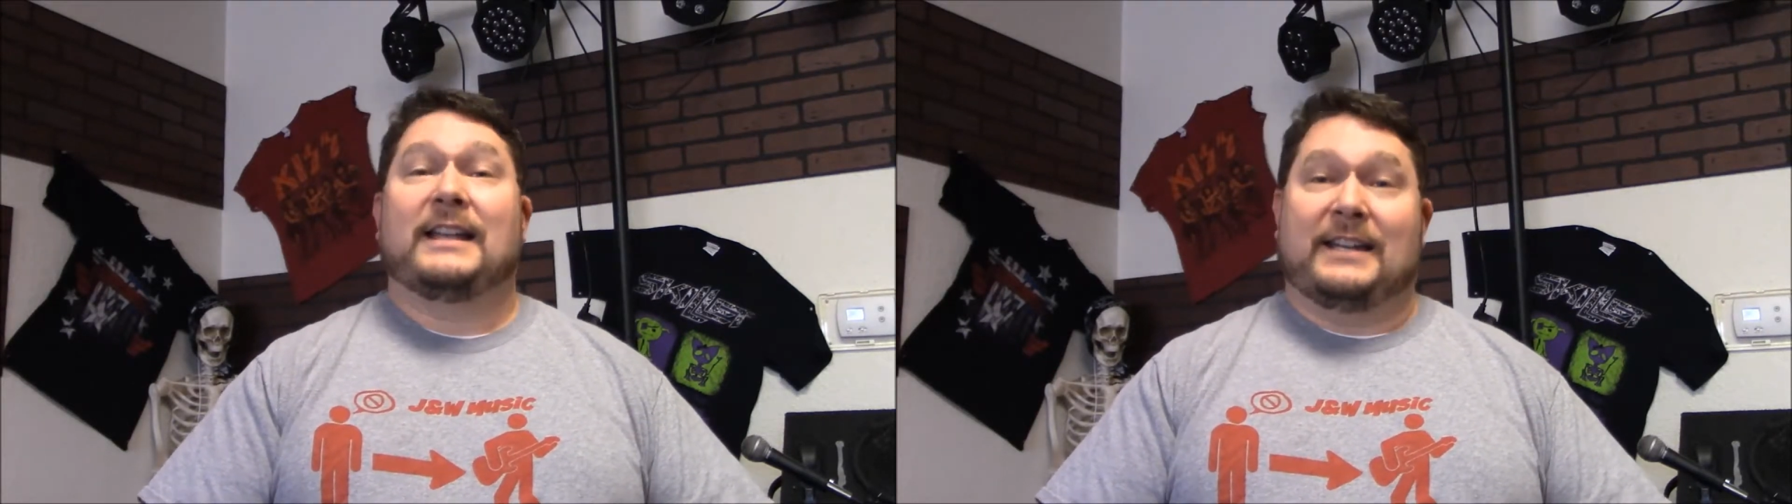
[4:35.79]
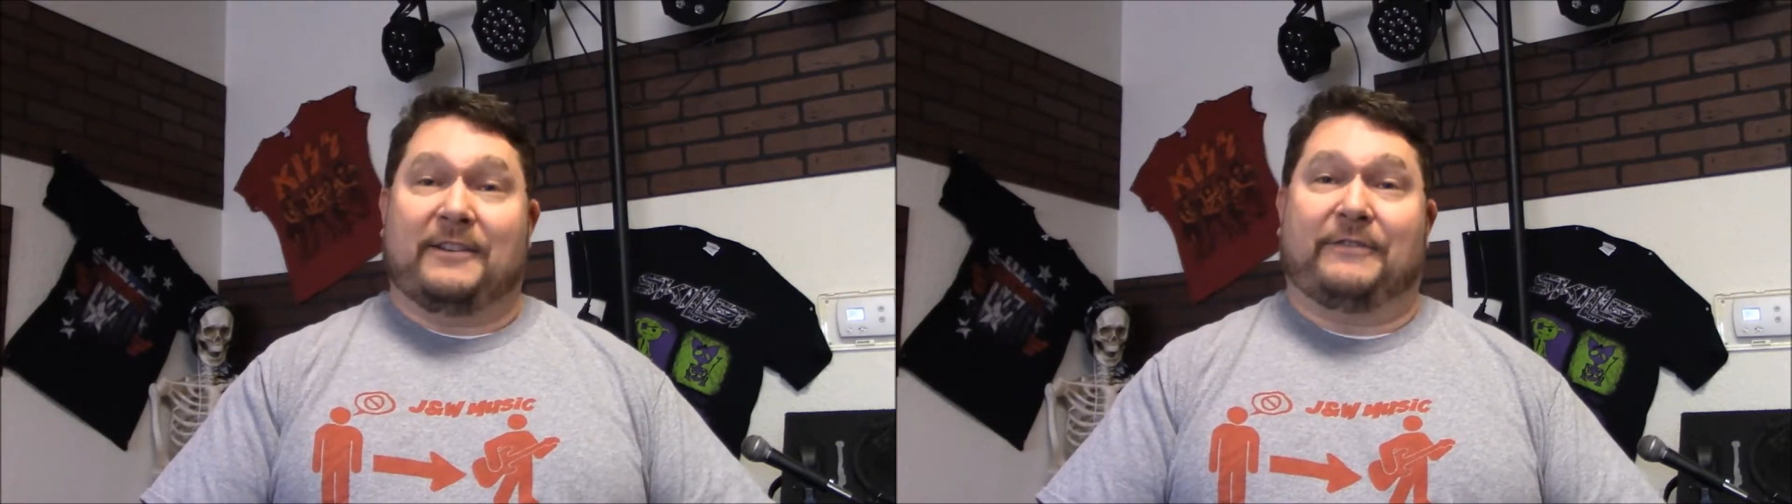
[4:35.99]

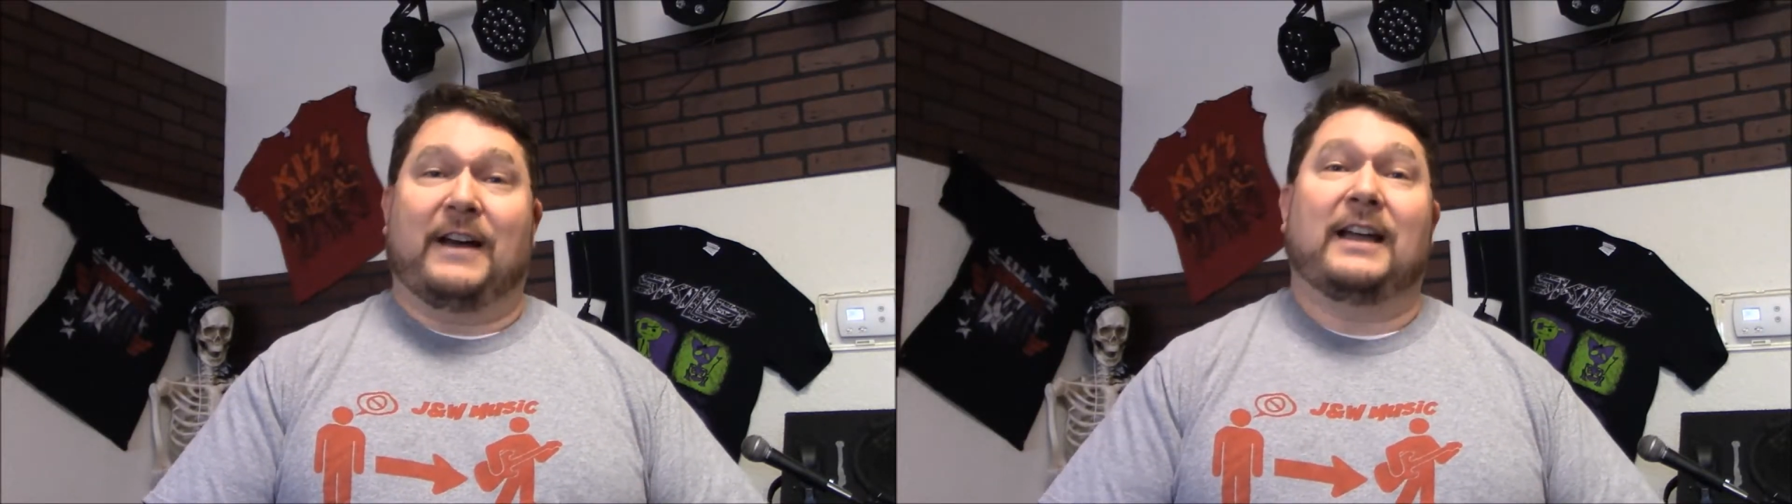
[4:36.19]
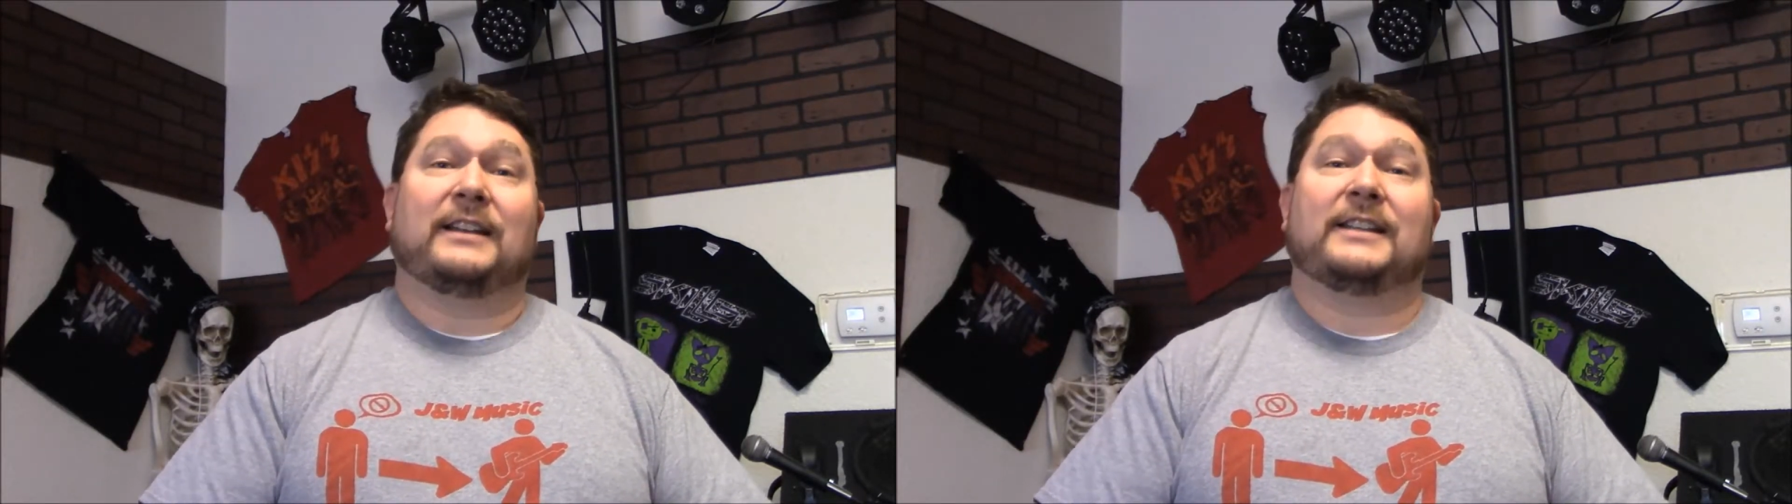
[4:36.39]
Now,
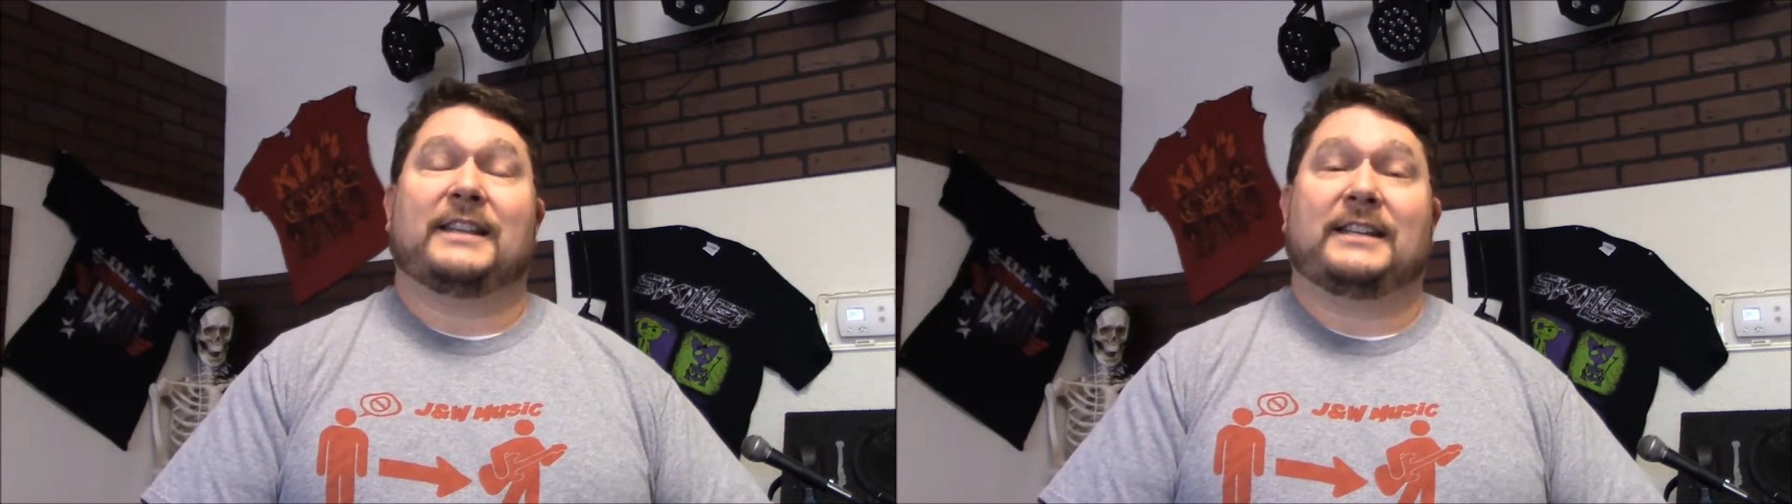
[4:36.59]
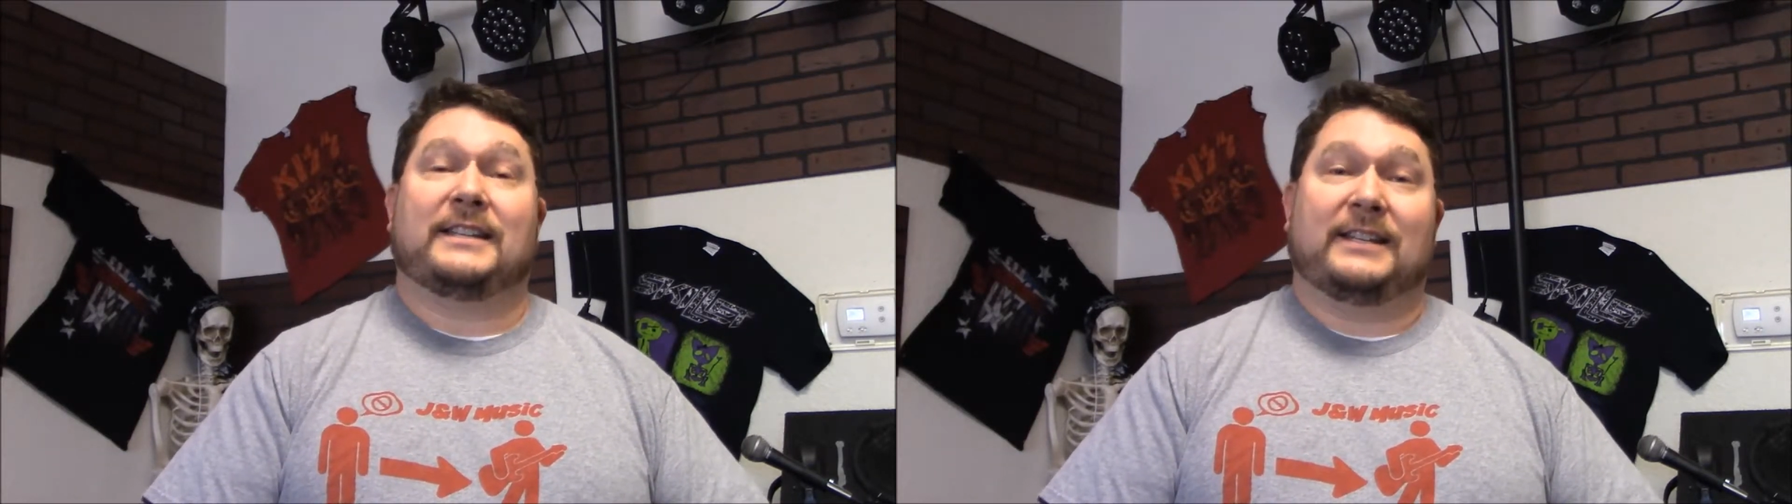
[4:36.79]
finally,
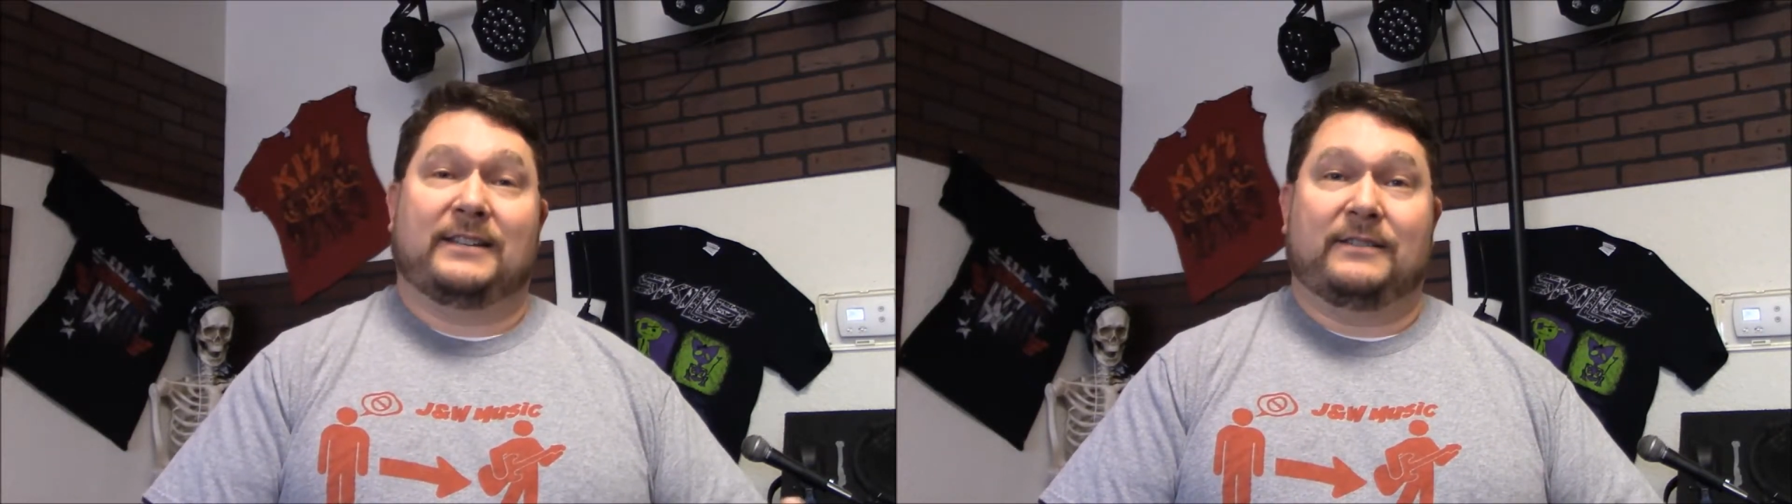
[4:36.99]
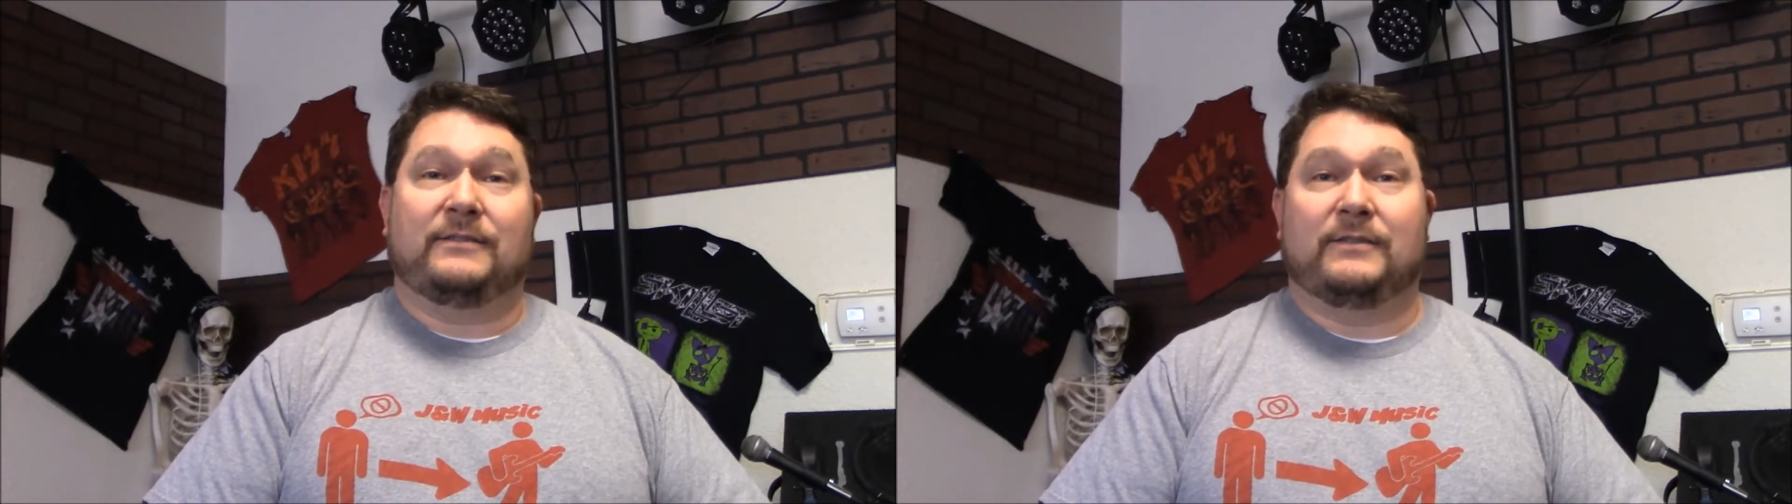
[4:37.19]
they
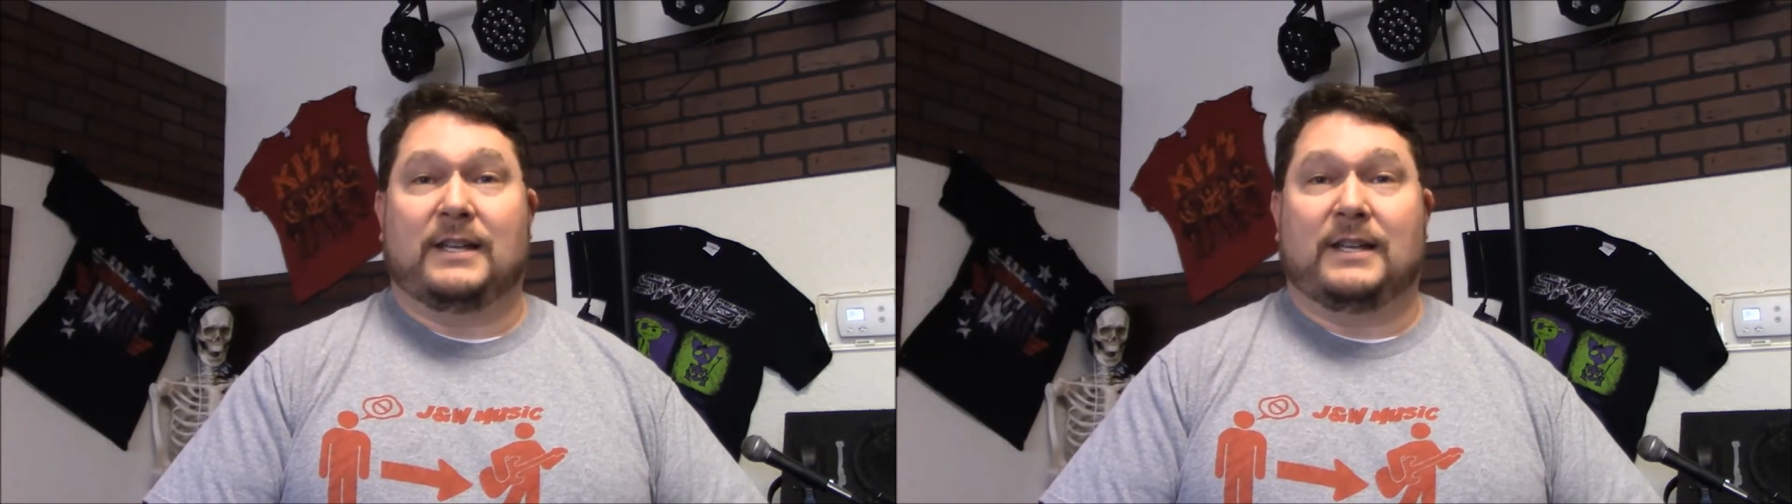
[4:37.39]
did